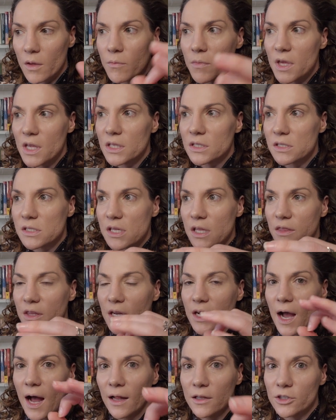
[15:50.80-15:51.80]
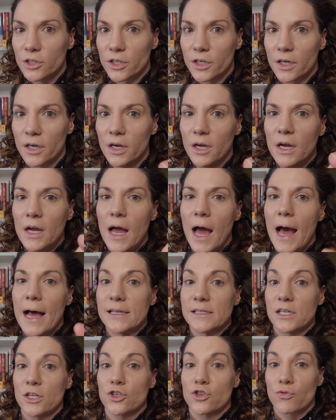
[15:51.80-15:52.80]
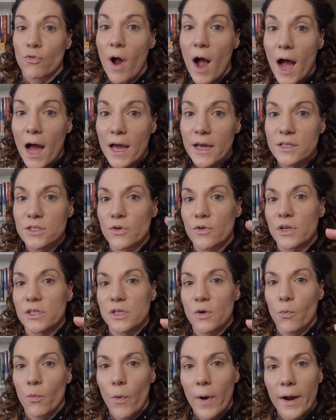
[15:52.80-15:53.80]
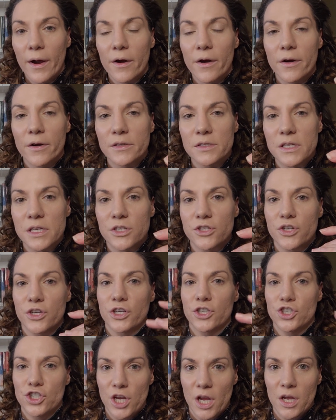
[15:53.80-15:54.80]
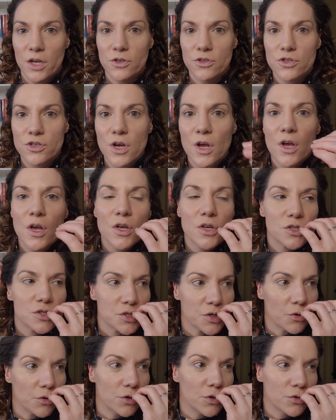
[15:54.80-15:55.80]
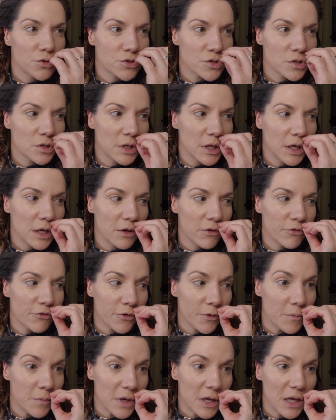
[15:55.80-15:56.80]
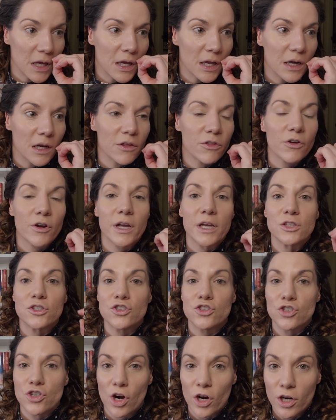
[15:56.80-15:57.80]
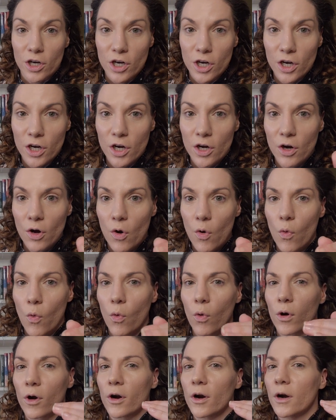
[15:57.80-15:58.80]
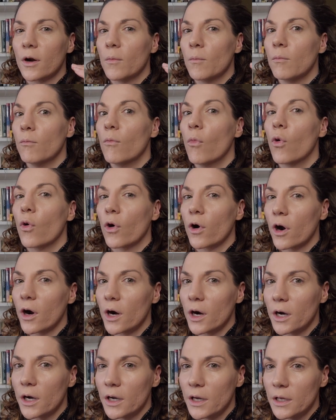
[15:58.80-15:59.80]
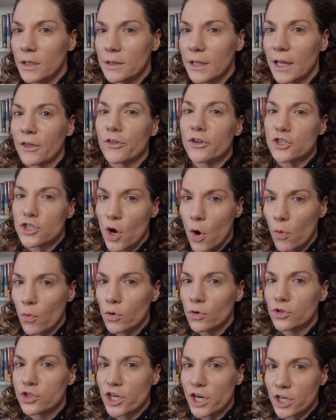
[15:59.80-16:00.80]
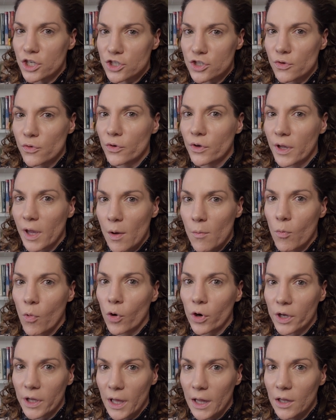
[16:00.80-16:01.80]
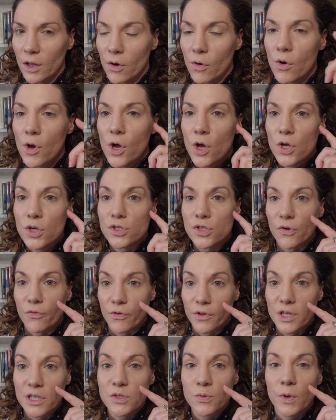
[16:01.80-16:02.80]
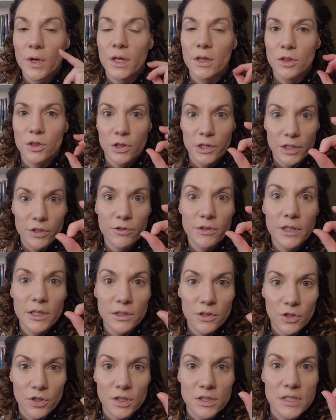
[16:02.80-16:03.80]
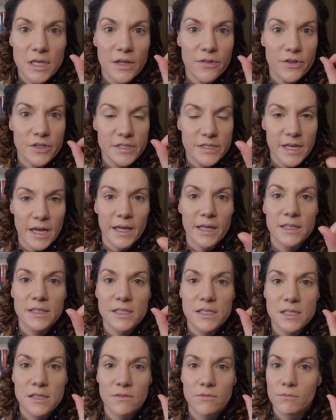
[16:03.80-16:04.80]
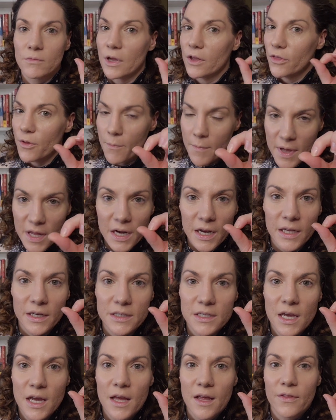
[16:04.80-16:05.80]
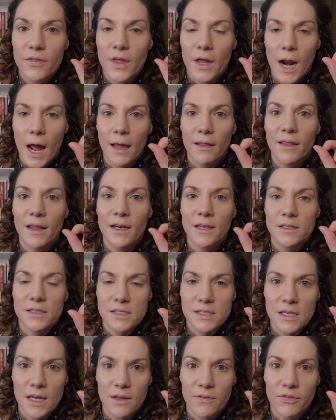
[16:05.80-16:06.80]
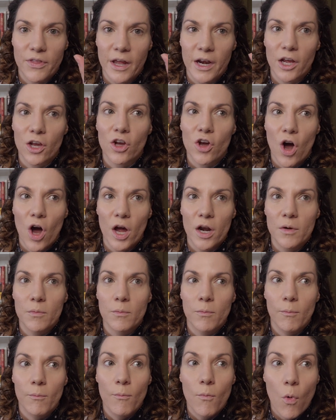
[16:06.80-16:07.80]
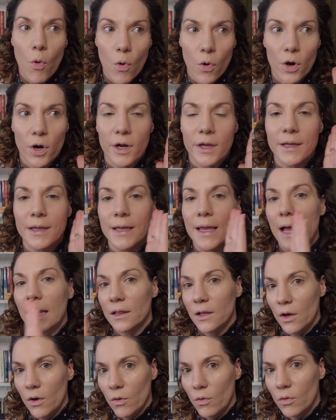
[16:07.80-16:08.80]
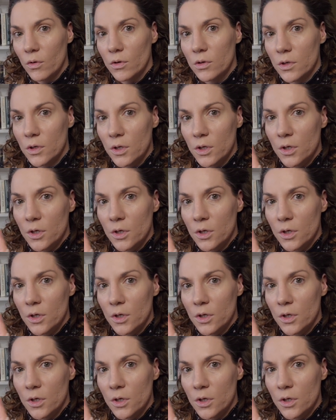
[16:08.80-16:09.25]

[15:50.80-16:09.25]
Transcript: It means that the color as it dries or as it wears is going to change. So usually for me, it either gets darker or more like the tone will change. So it'll get more yellow. So for this one, it literally looked in the seconds, in the minute that I let it sit, that it got more yellow,